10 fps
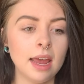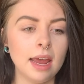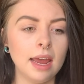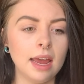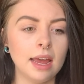
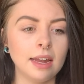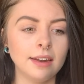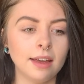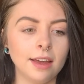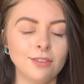
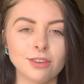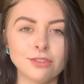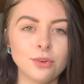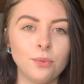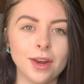And it was
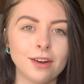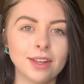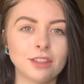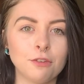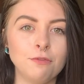also weird,
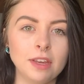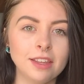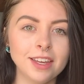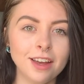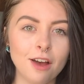like the
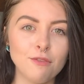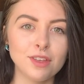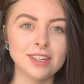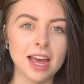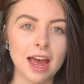feeling of
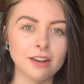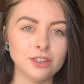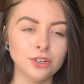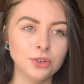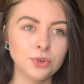the
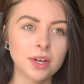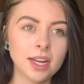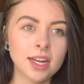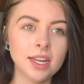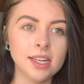tattoo
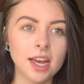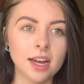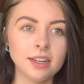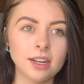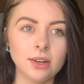
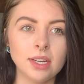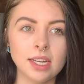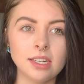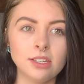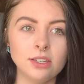gun going
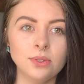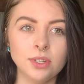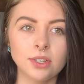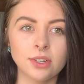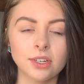into
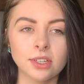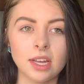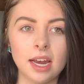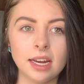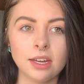your
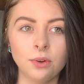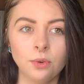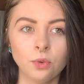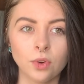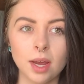like
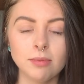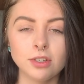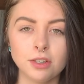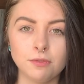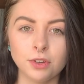ribs,
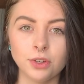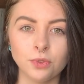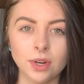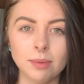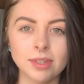you could feel your
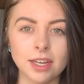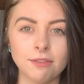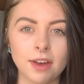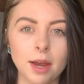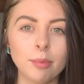ribs like
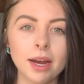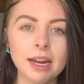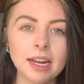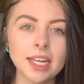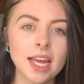
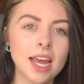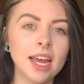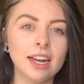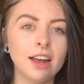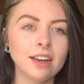vibrating.
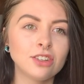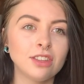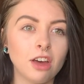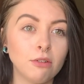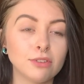And I actually
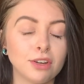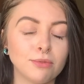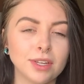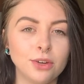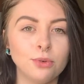thought it was like a
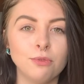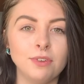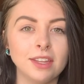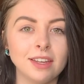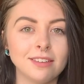really cool
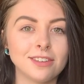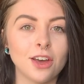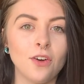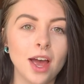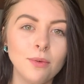feeling.
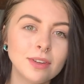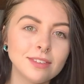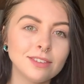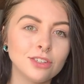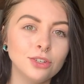So I
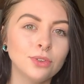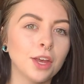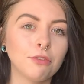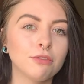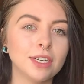wasn't too
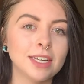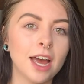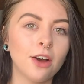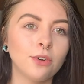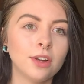like freaked
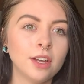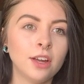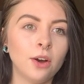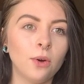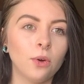out
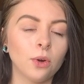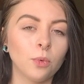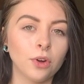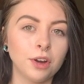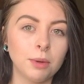or
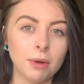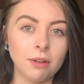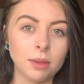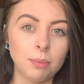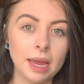worried
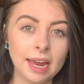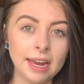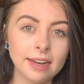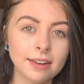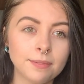about the
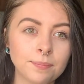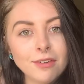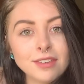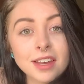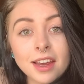pain. I
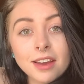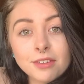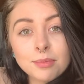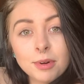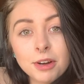would say it
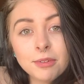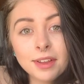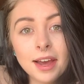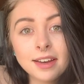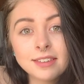was pretty
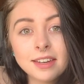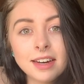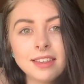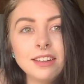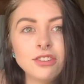relaxing.
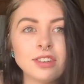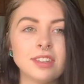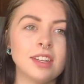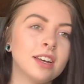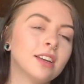I think
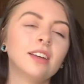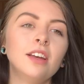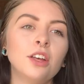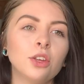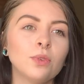just the
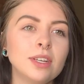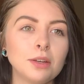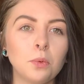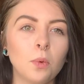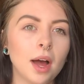
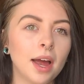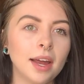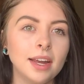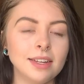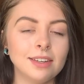reason
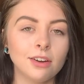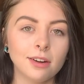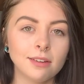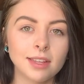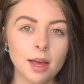why it didn't
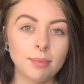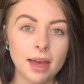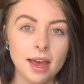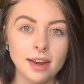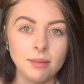hurt that
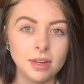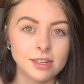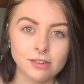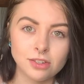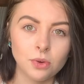bad and because
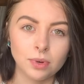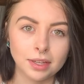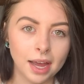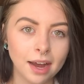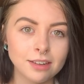I was so
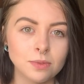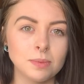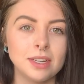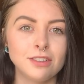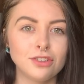relaxed was
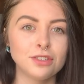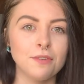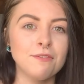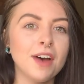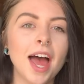because just the
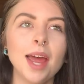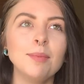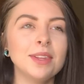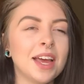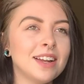vibe
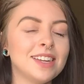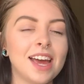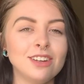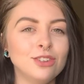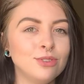in that
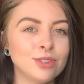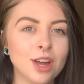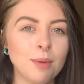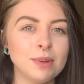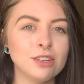tattoo
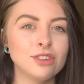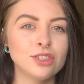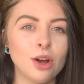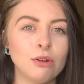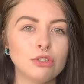shop is
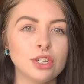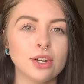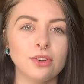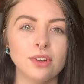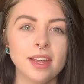so
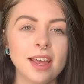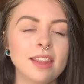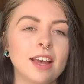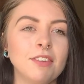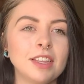chill.
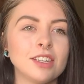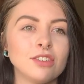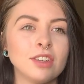They have like